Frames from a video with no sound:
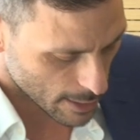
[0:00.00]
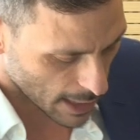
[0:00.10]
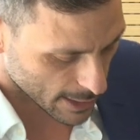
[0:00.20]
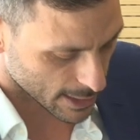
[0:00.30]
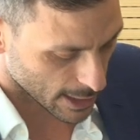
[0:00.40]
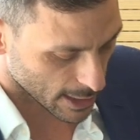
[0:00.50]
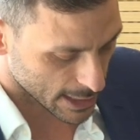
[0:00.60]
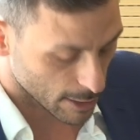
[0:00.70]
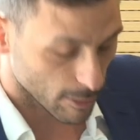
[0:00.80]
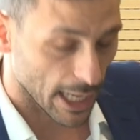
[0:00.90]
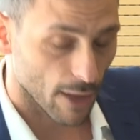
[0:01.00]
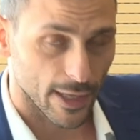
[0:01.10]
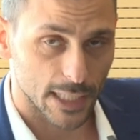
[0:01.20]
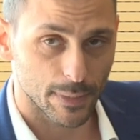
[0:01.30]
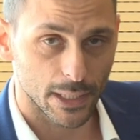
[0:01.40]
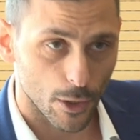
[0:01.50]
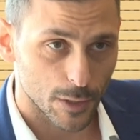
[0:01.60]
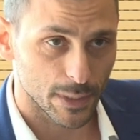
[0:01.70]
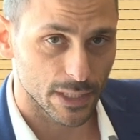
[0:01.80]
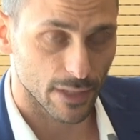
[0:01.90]
That said, until now there has been no
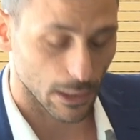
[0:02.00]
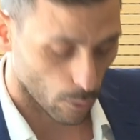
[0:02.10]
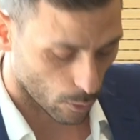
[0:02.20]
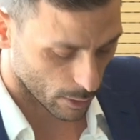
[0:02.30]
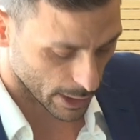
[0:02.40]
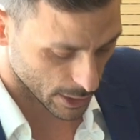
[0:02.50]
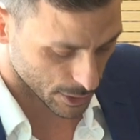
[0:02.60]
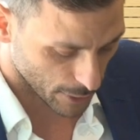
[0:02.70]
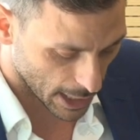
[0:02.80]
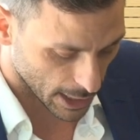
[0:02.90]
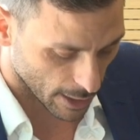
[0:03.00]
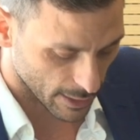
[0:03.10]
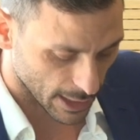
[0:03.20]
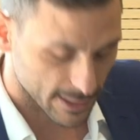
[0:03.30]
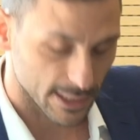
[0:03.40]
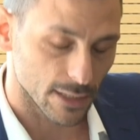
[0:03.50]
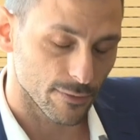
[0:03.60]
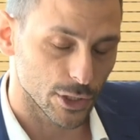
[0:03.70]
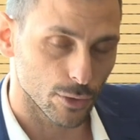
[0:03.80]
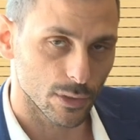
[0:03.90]
specific law in Australia that lets an
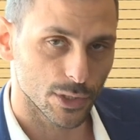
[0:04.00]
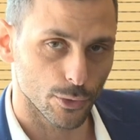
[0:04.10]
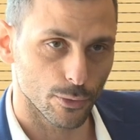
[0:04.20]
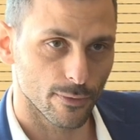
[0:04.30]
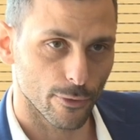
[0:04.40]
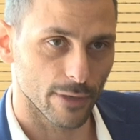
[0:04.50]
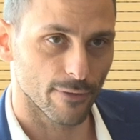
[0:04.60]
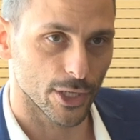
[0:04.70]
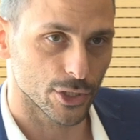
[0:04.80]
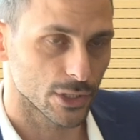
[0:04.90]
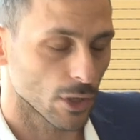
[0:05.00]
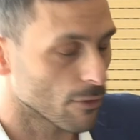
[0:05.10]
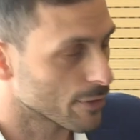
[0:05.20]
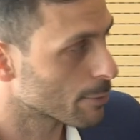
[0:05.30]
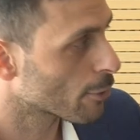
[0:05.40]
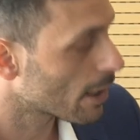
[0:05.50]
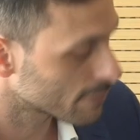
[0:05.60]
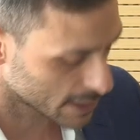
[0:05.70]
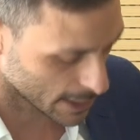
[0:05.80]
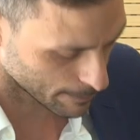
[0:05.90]
individual sue for invasions of their
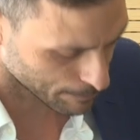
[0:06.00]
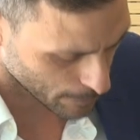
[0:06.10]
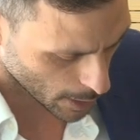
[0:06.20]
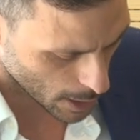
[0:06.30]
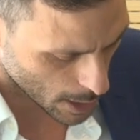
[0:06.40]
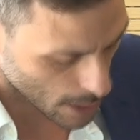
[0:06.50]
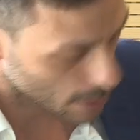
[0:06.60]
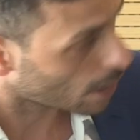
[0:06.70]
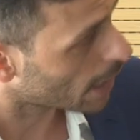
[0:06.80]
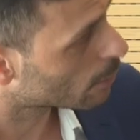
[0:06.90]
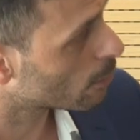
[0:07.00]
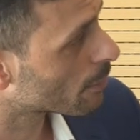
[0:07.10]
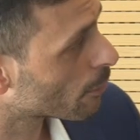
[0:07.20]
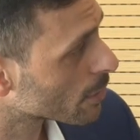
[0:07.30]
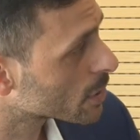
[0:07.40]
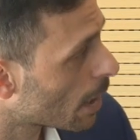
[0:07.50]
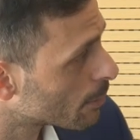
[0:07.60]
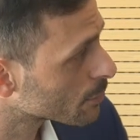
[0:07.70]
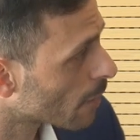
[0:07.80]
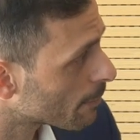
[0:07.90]
privacy. The High Court thought the time
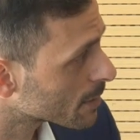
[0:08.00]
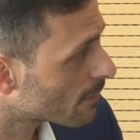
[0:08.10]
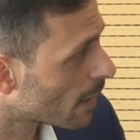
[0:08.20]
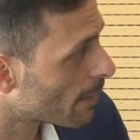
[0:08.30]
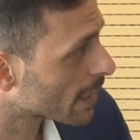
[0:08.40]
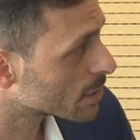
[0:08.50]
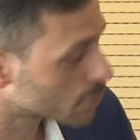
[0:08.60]
was ripe as far back as